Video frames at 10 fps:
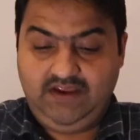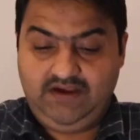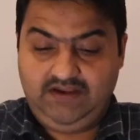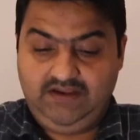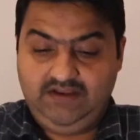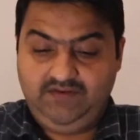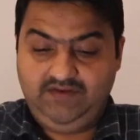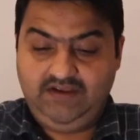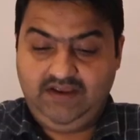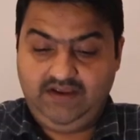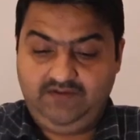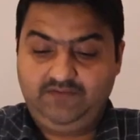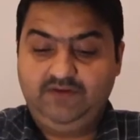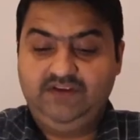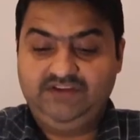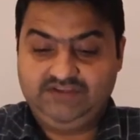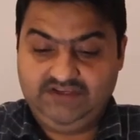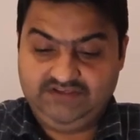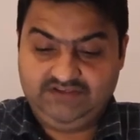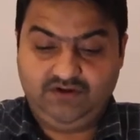And here we have
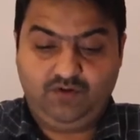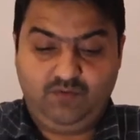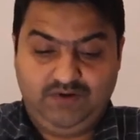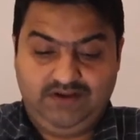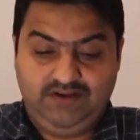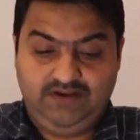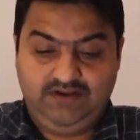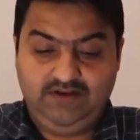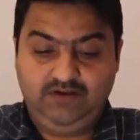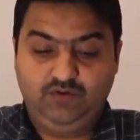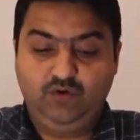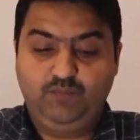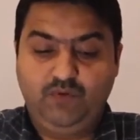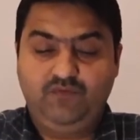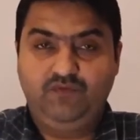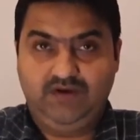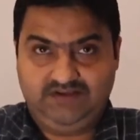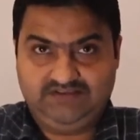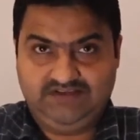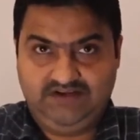stage the raw material, group of
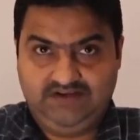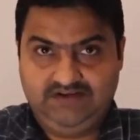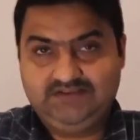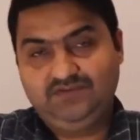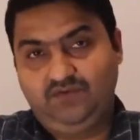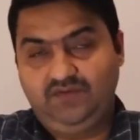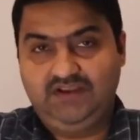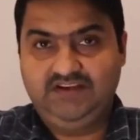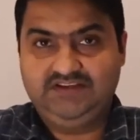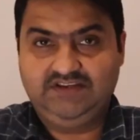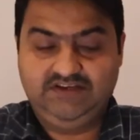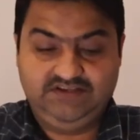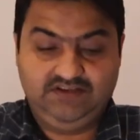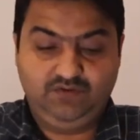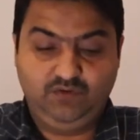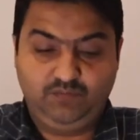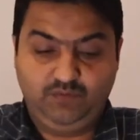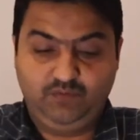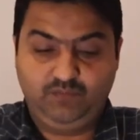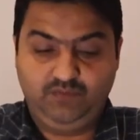work centers, or we can stage in the group
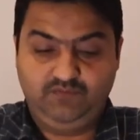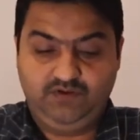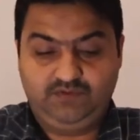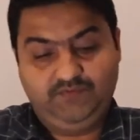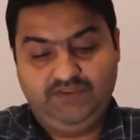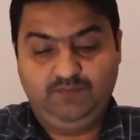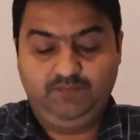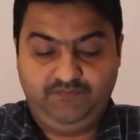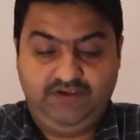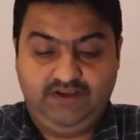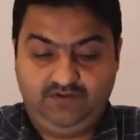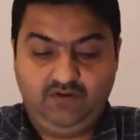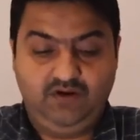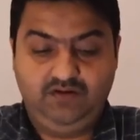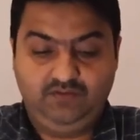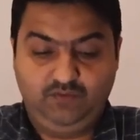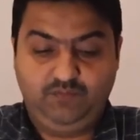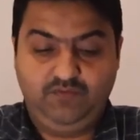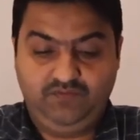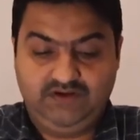we can call
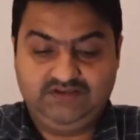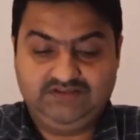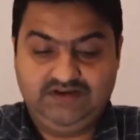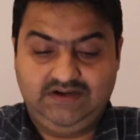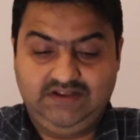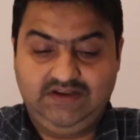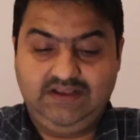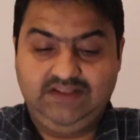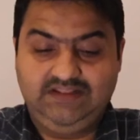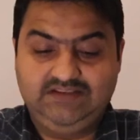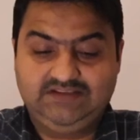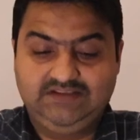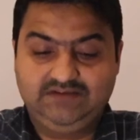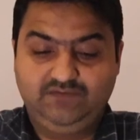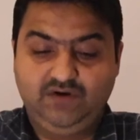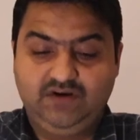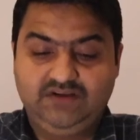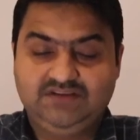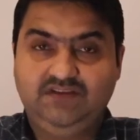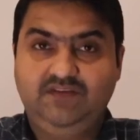group of work center, and this is for
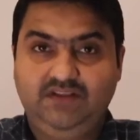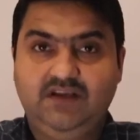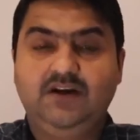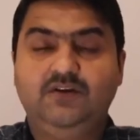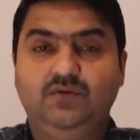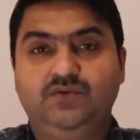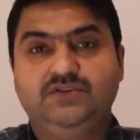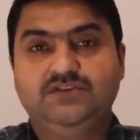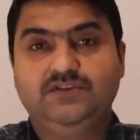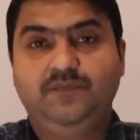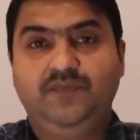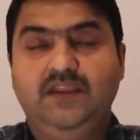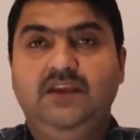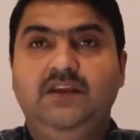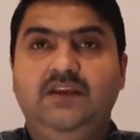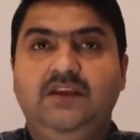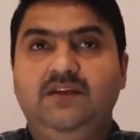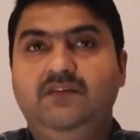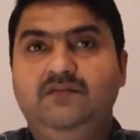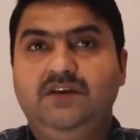receiving the goods.
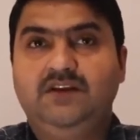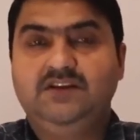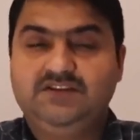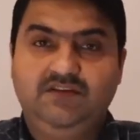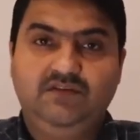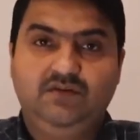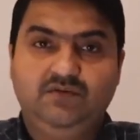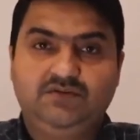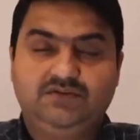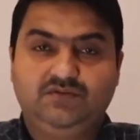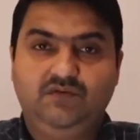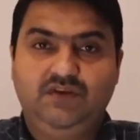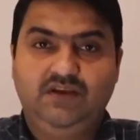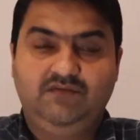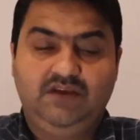Even we can receive the goods, so we